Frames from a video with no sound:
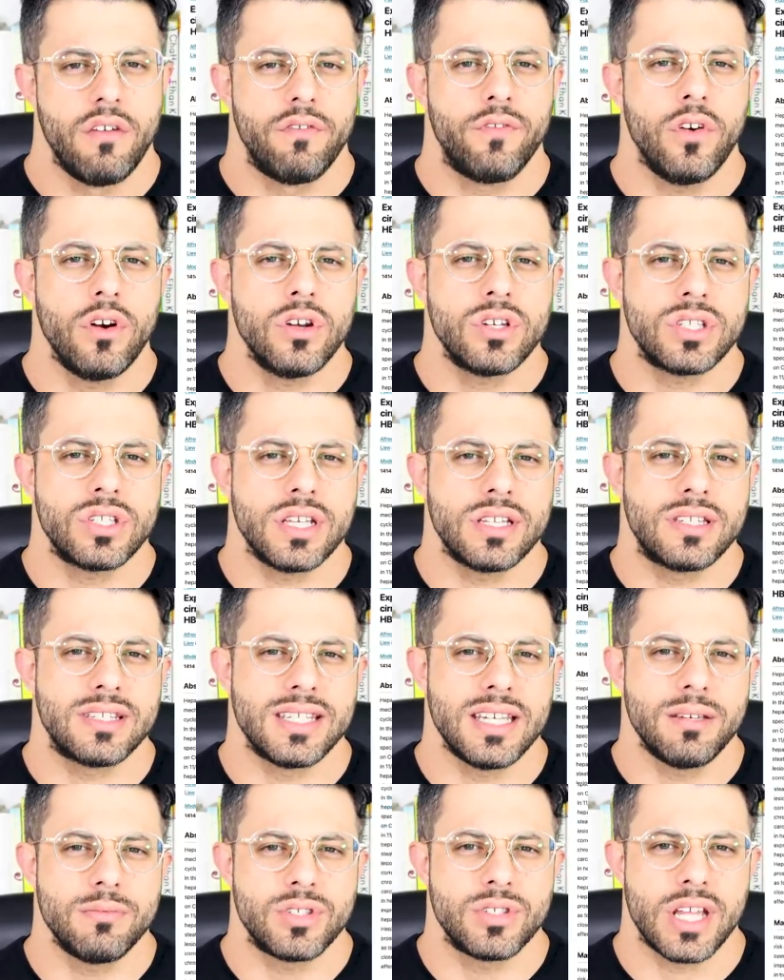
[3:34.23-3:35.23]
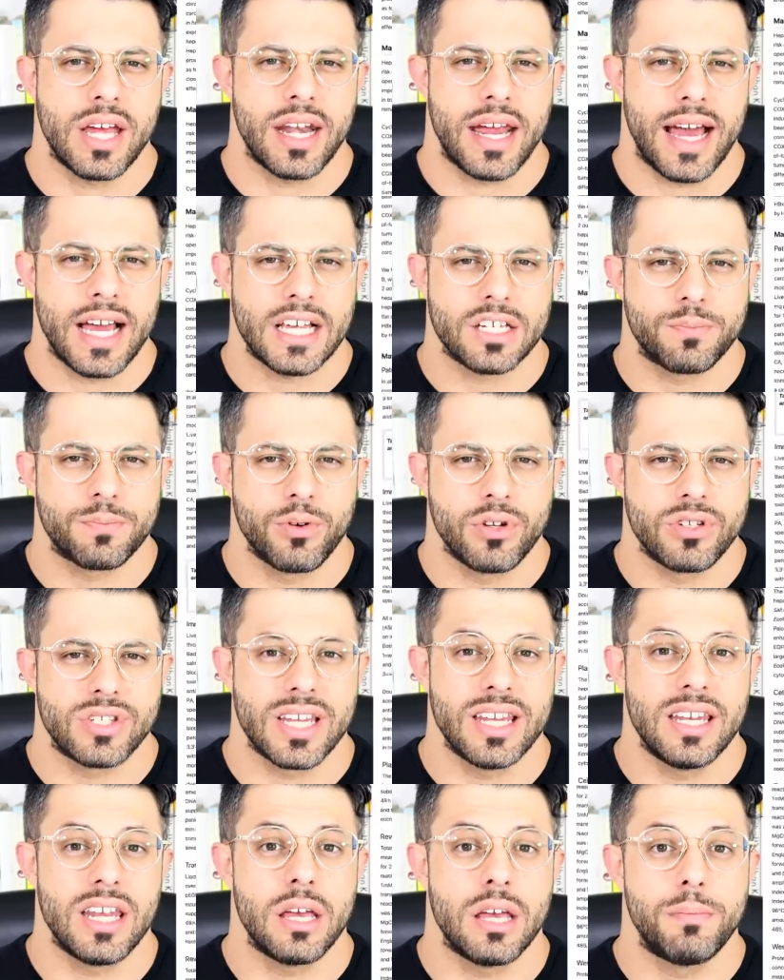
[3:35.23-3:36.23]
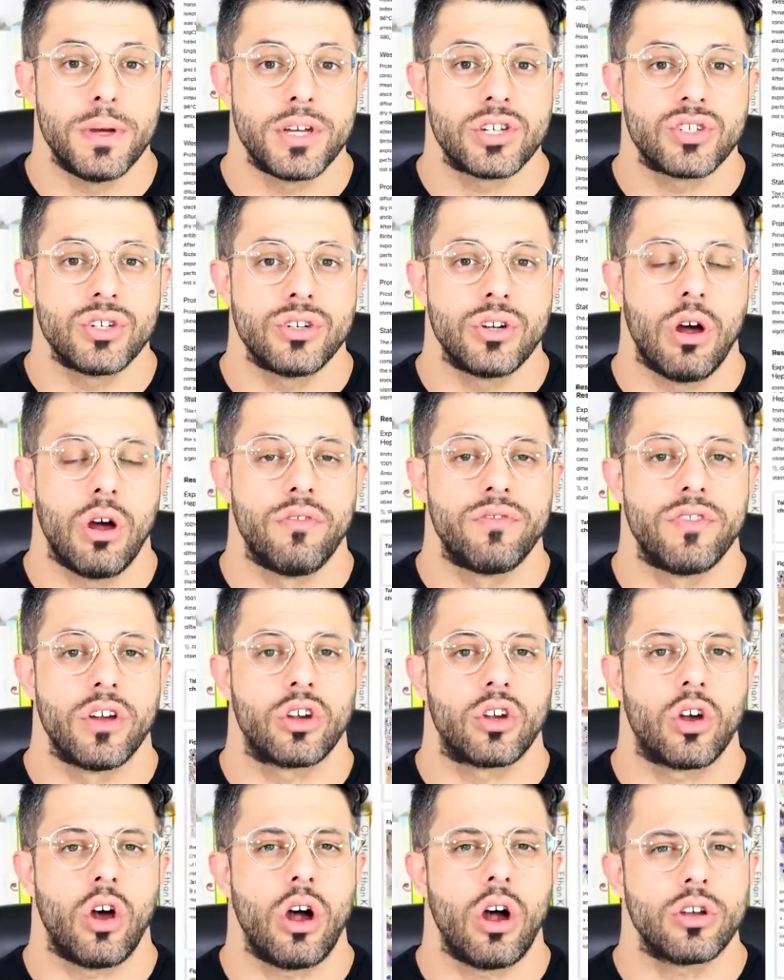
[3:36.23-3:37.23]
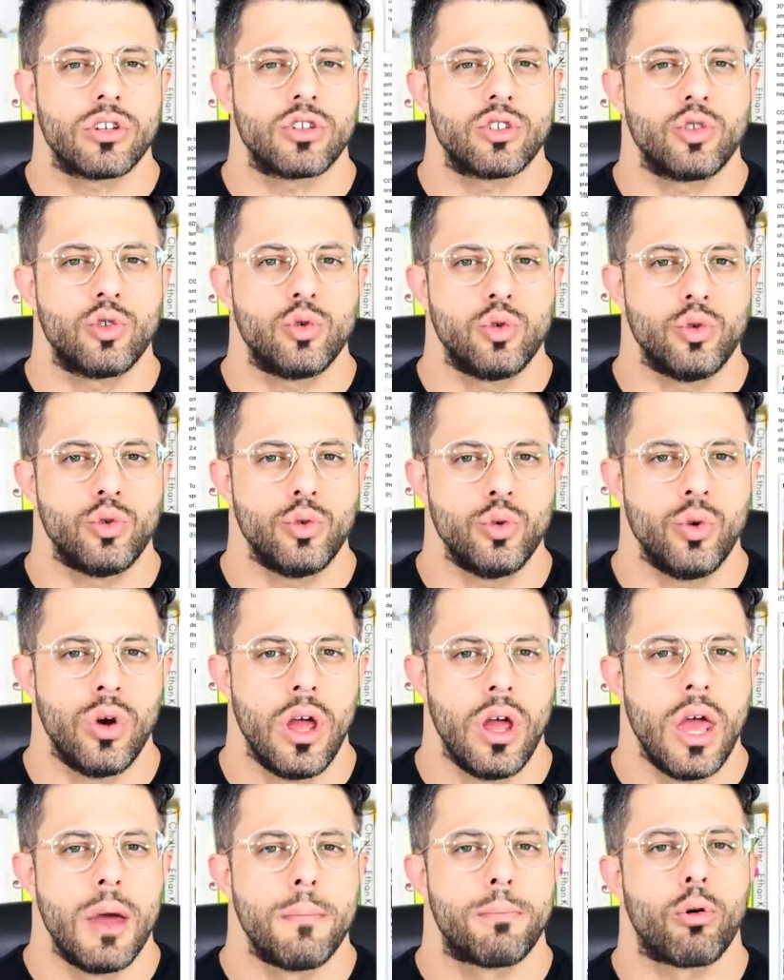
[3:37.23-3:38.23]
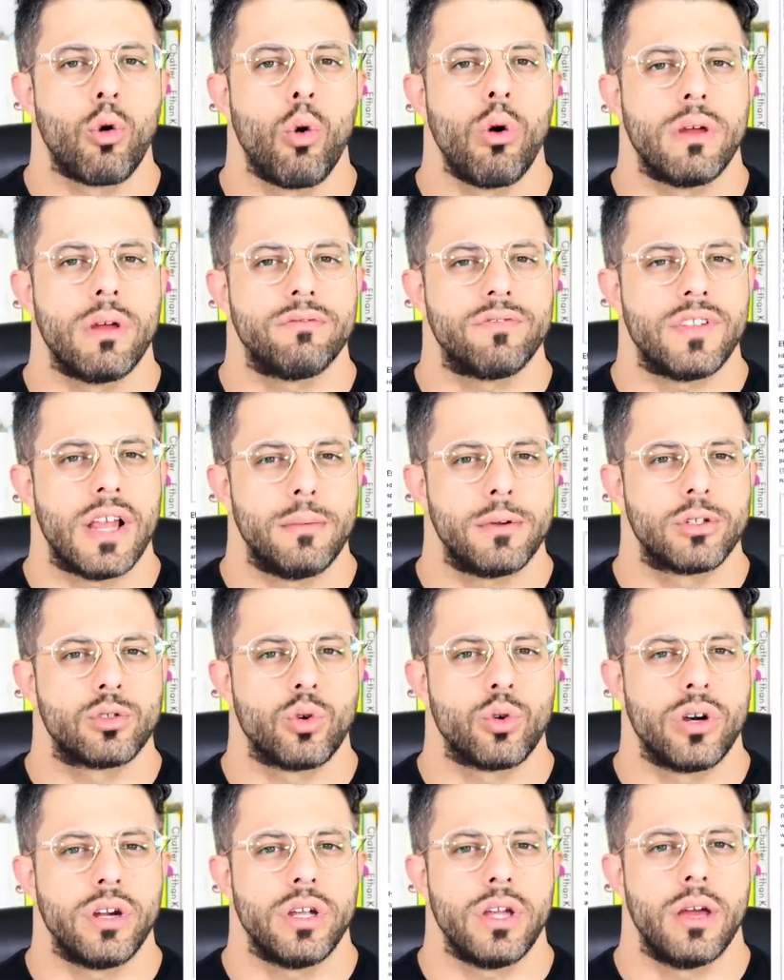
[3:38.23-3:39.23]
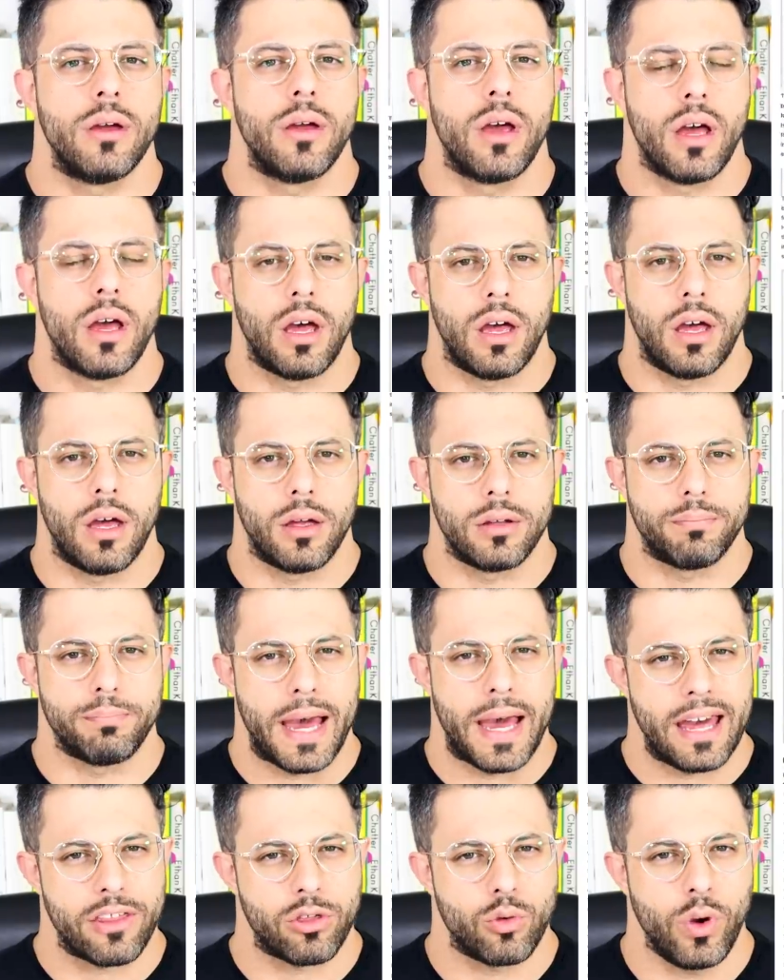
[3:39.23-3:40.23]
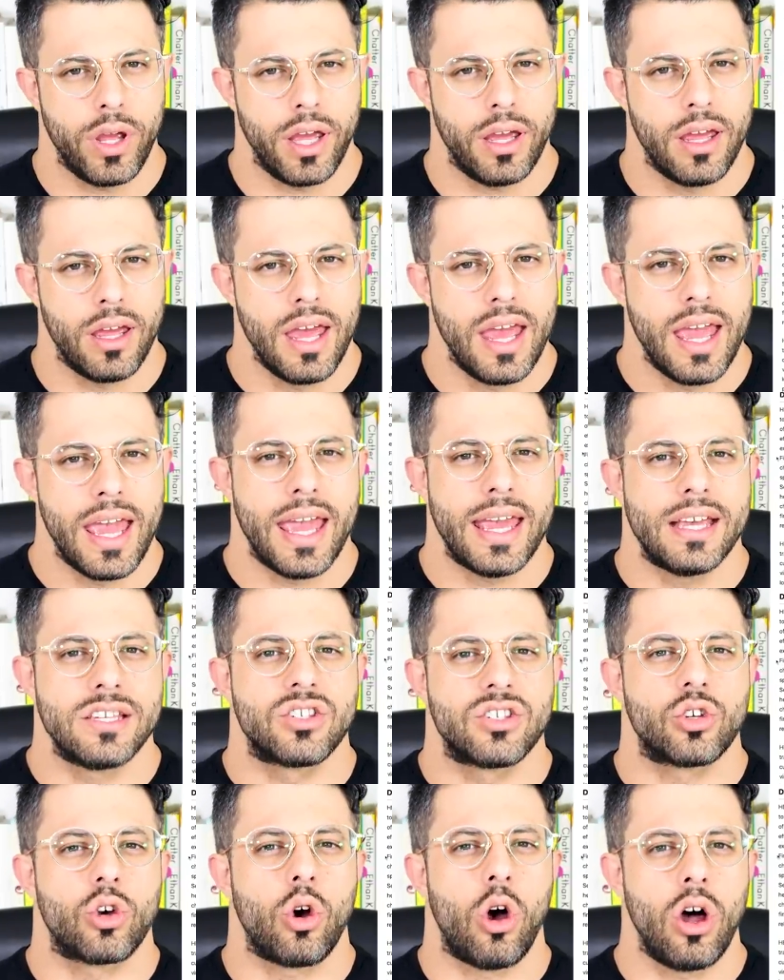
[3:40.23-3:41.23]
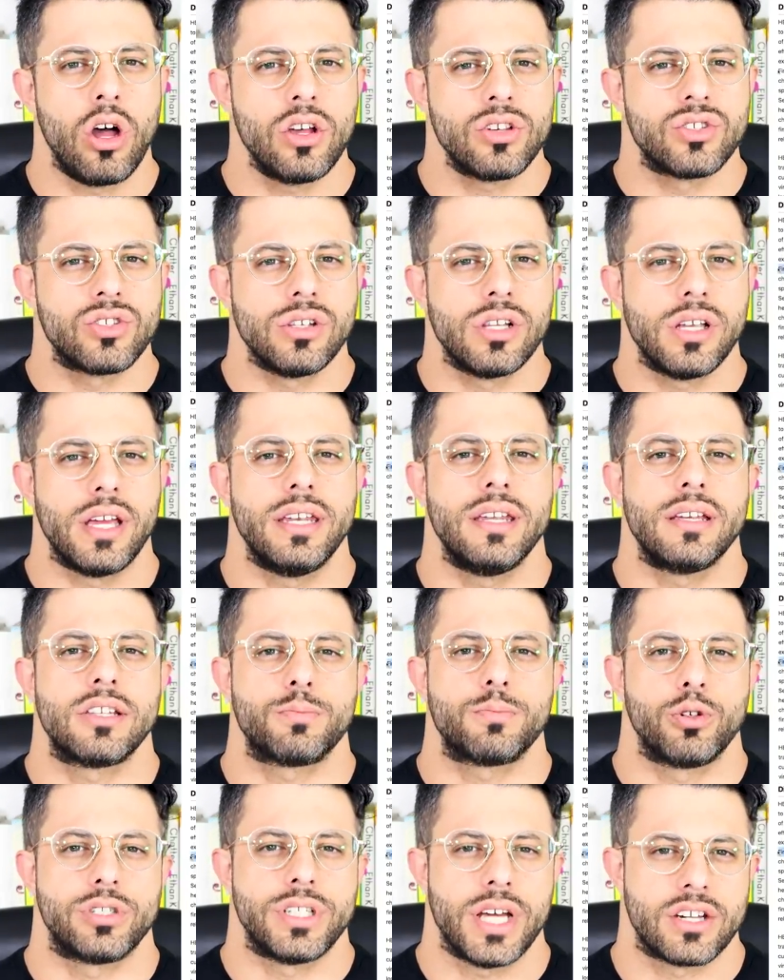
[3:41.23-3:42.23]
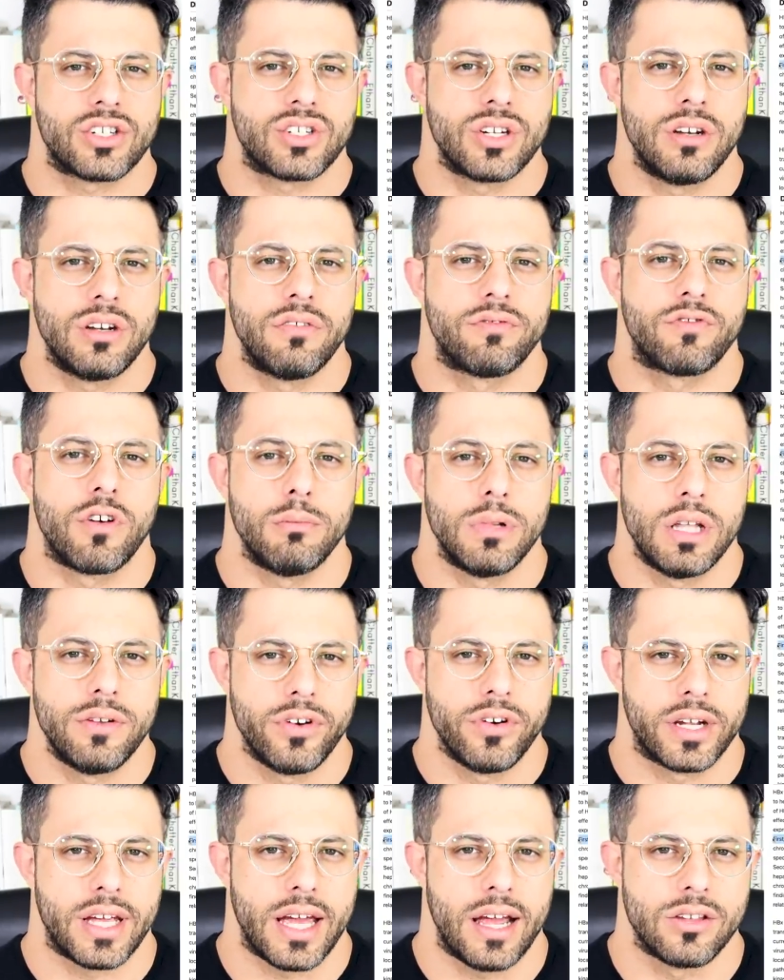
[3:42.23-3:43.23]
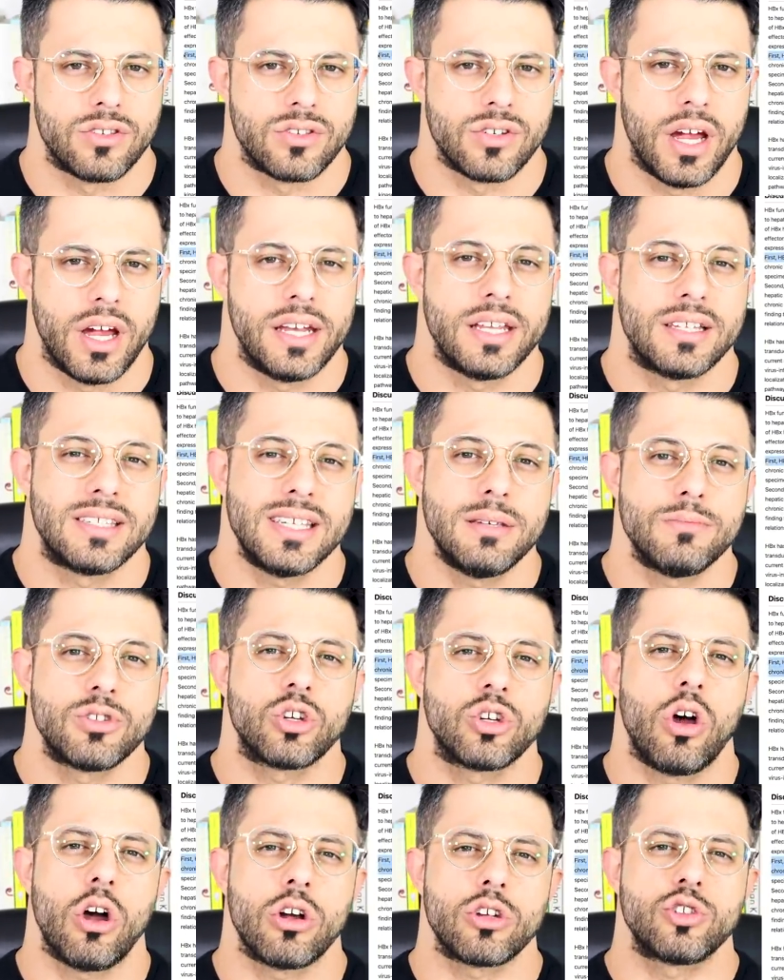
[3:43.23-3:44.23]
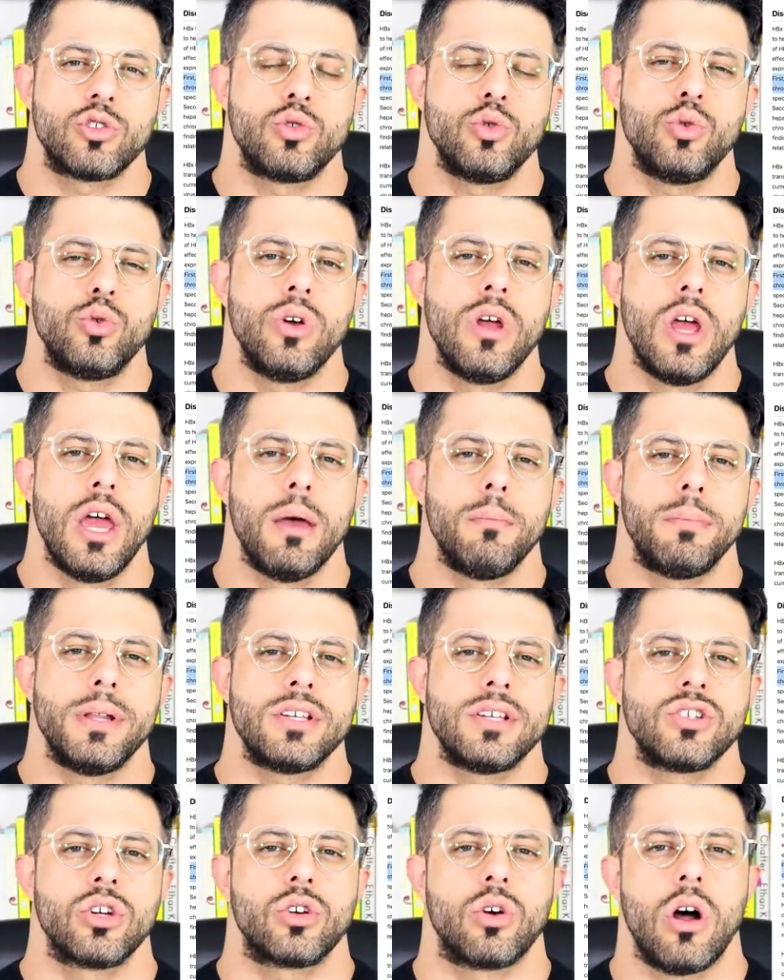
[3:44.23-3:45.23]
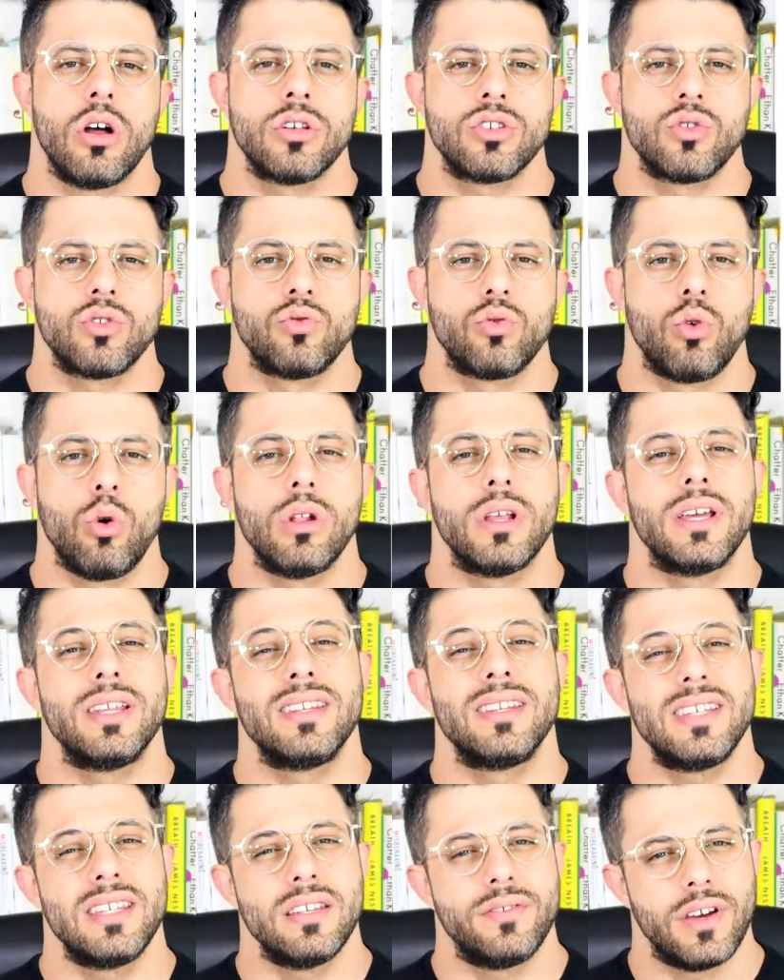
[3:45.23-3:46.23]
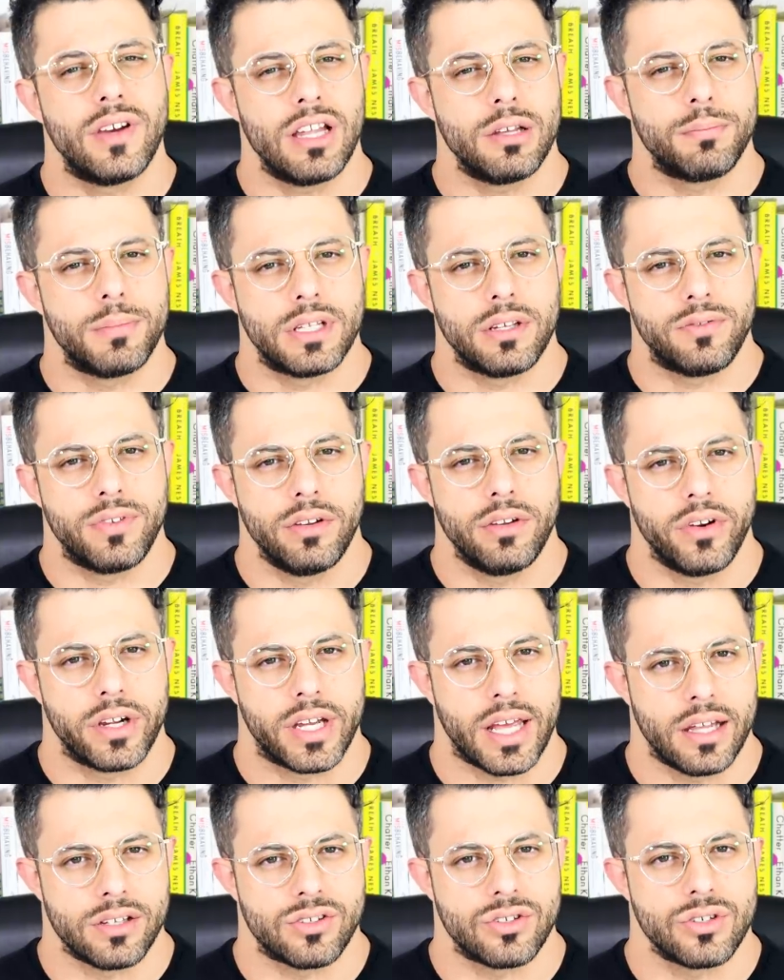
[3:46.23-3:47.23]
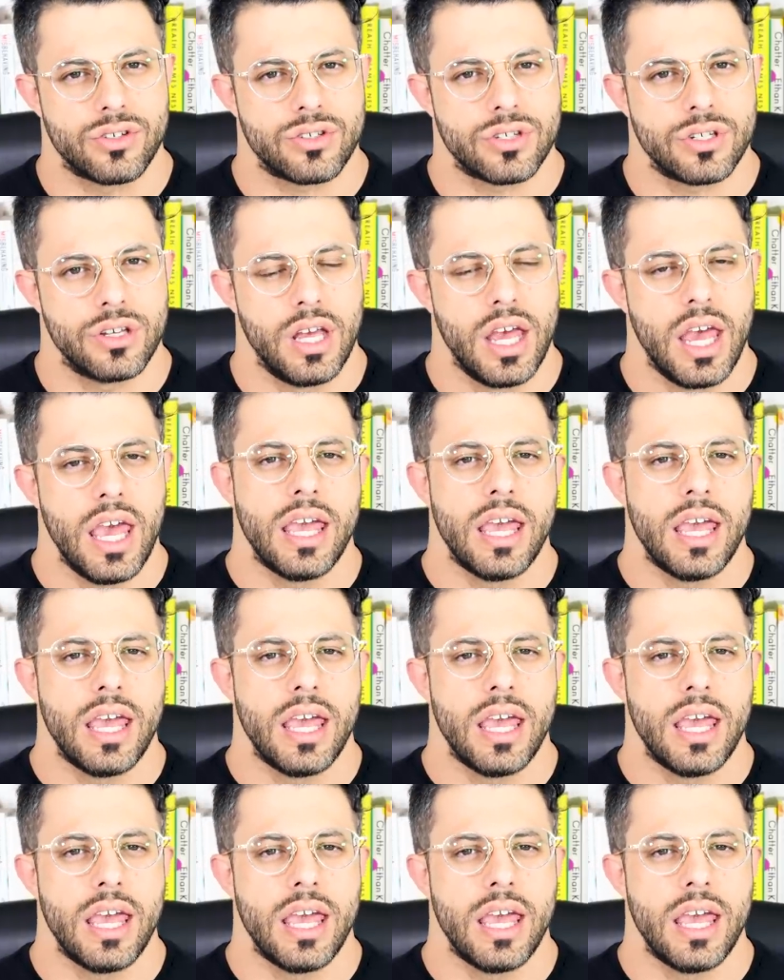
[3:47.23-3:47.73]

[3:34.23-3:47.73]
First, it seems that aspirin's inhibition of the COX-2 pro-inflammatory pathway is causal in its protection from liver cancer. And it seems COX-2 plays a causal role in the development of liver cancers.